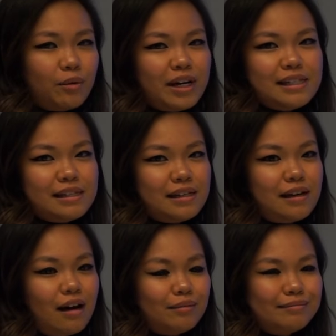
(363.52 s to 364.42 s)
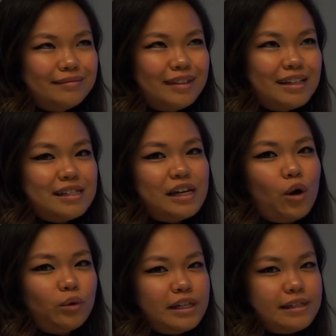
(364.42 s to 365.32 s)
NYC is the
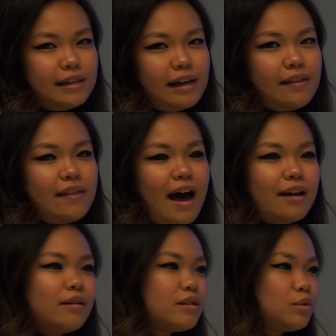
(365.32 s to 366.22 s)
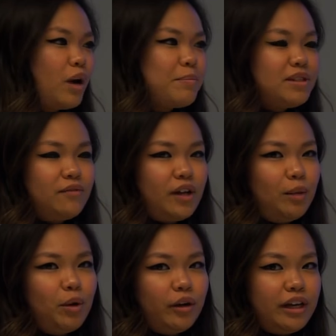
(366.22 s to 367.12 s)
only city that Swipe is
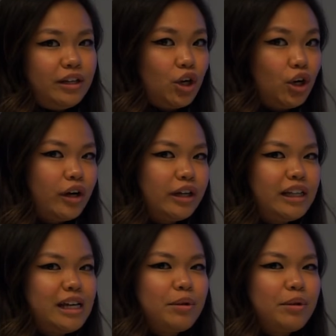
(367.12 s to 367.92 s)
available in currently,